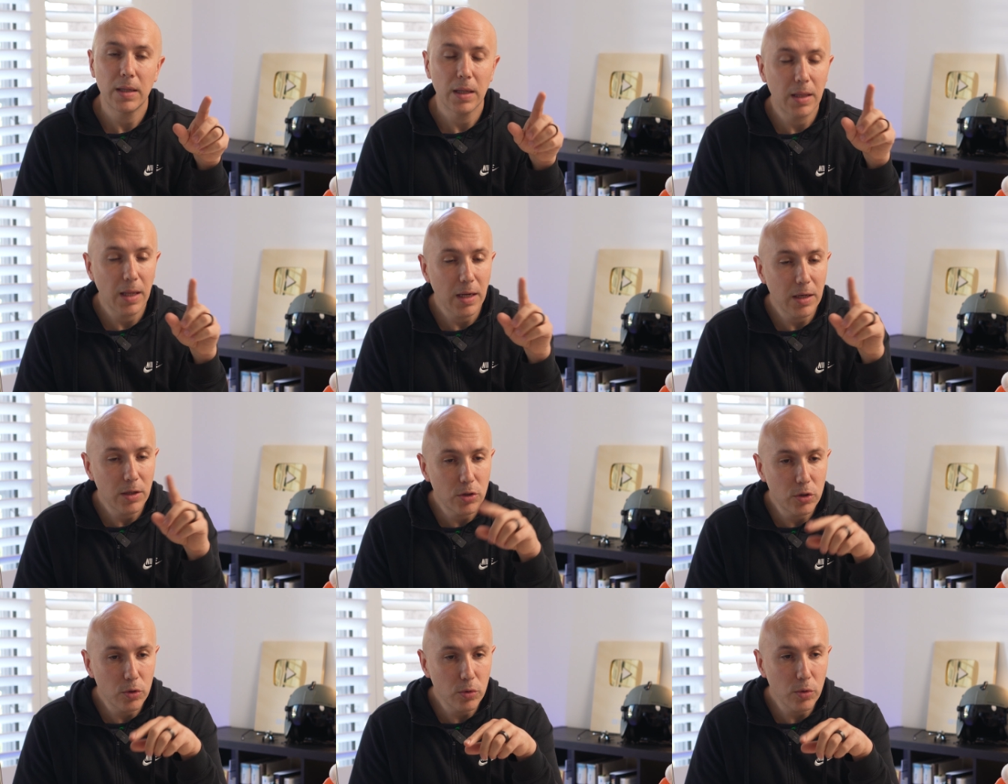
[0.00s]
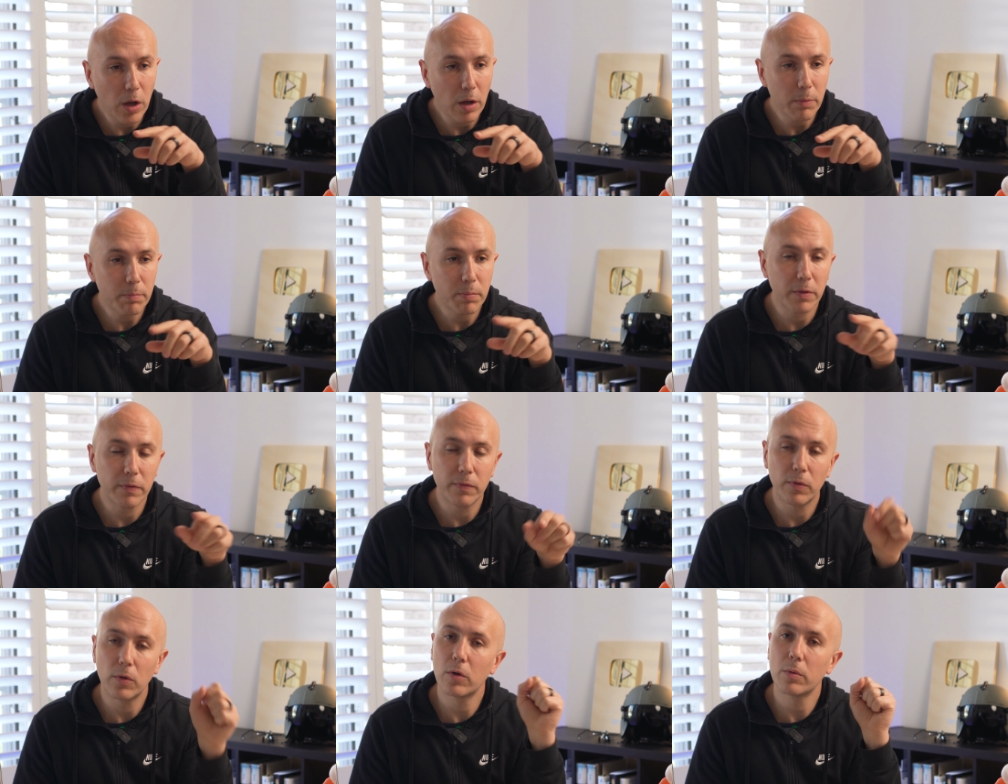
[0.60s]
that they do not
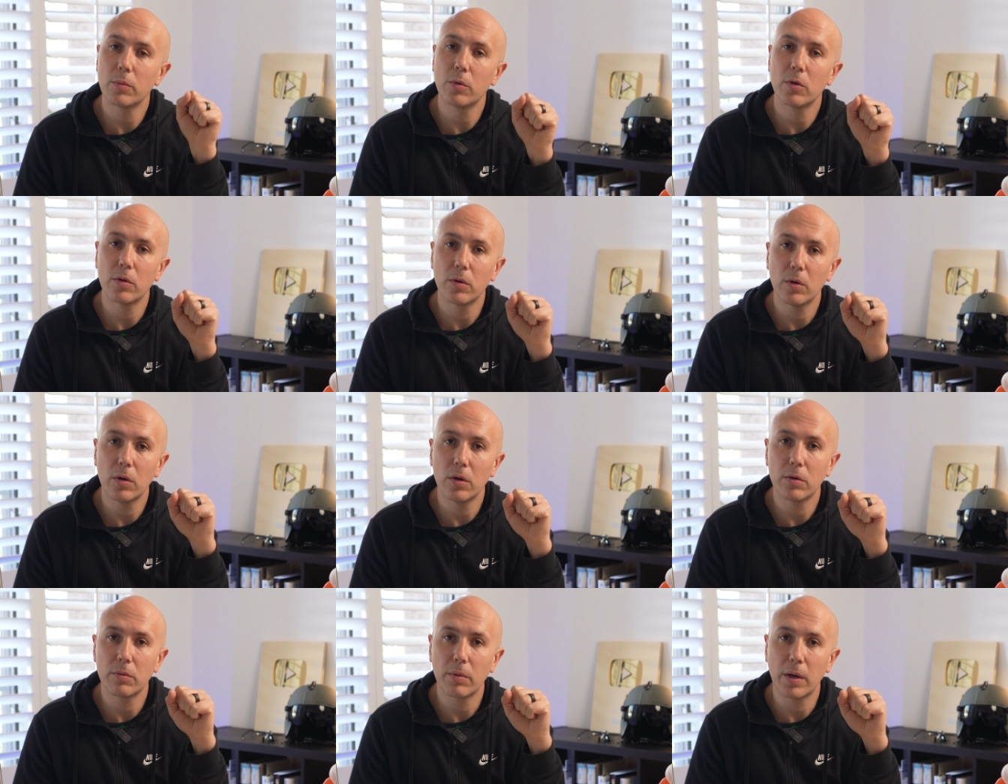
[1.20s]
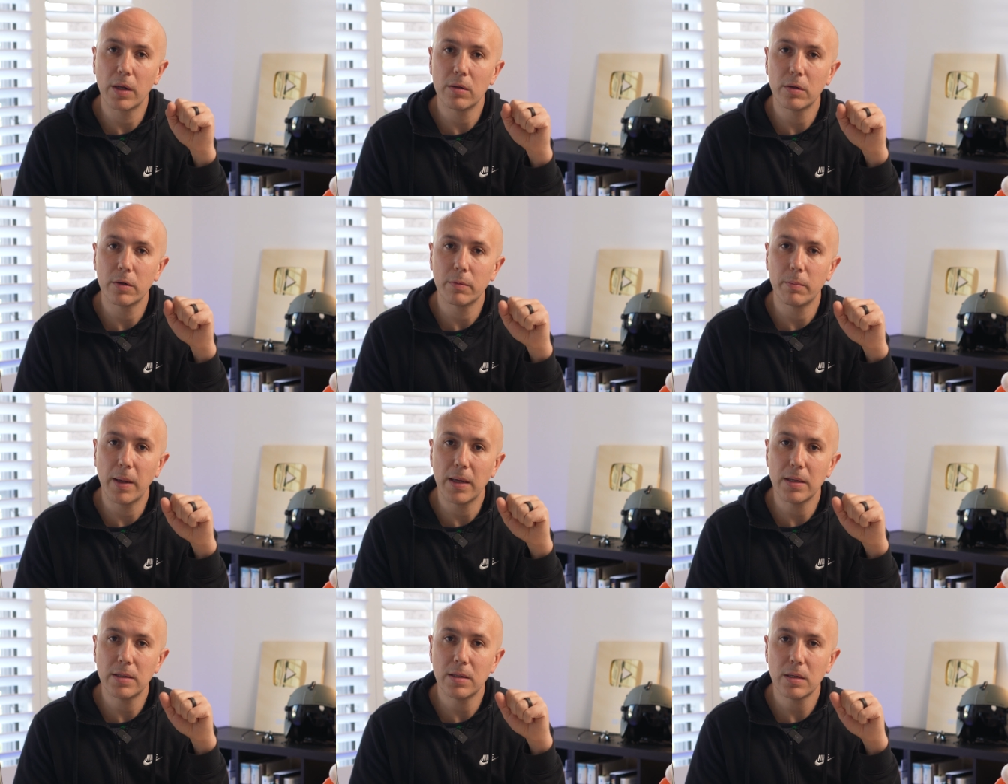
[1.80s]
perform on a regular
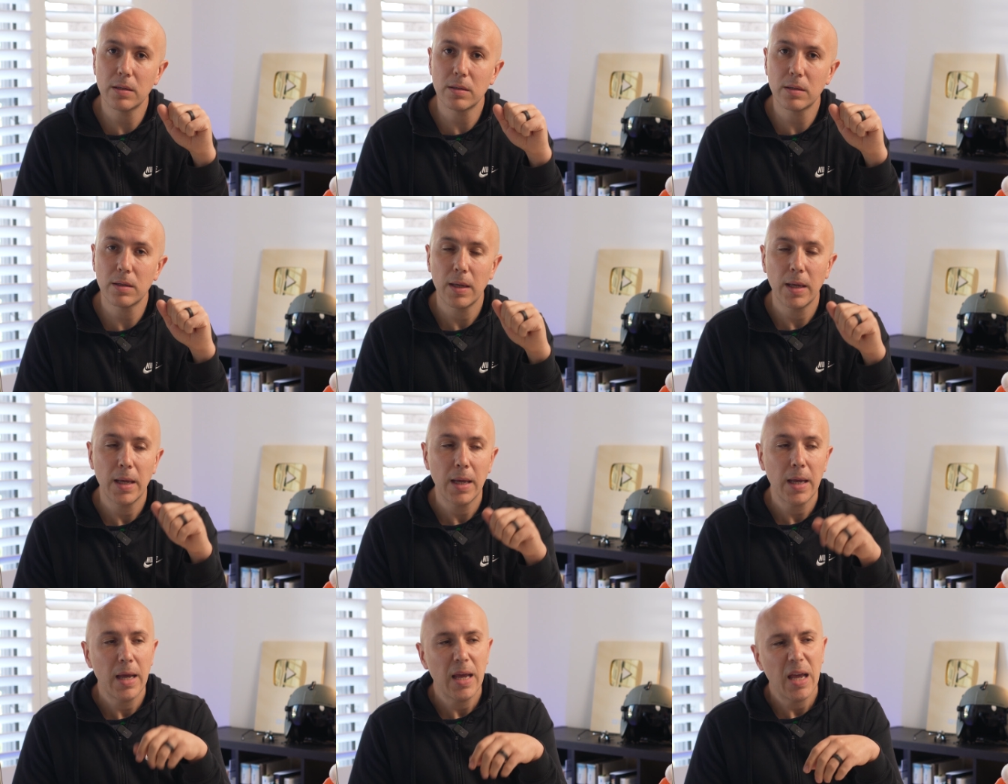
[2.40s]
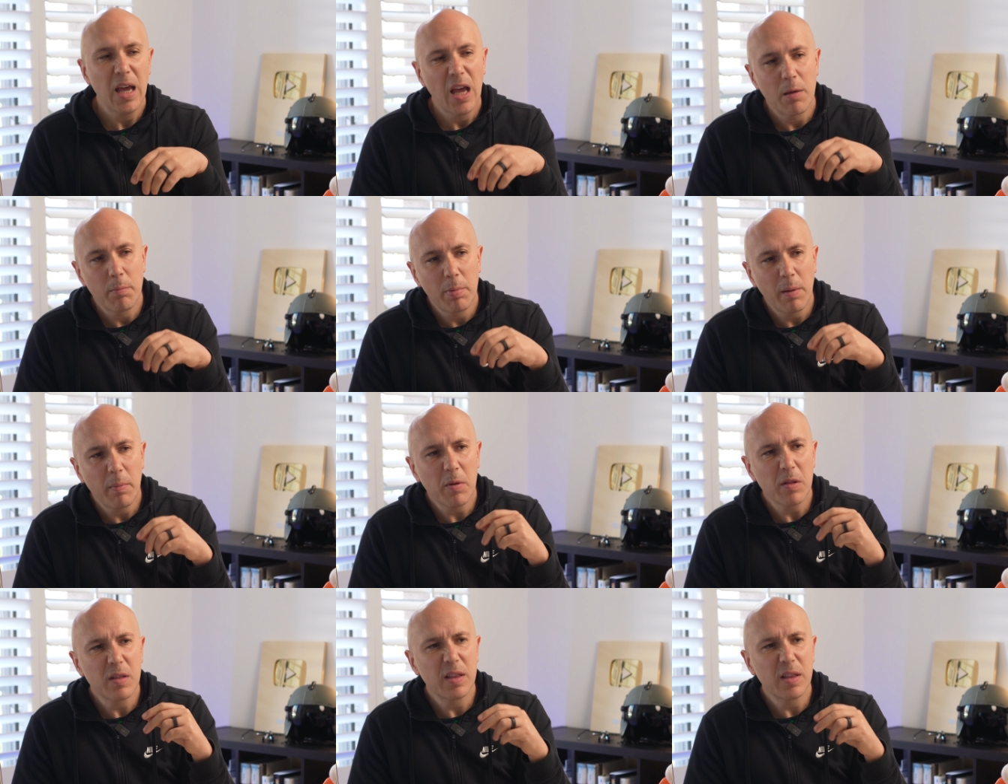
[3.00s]
basis. And people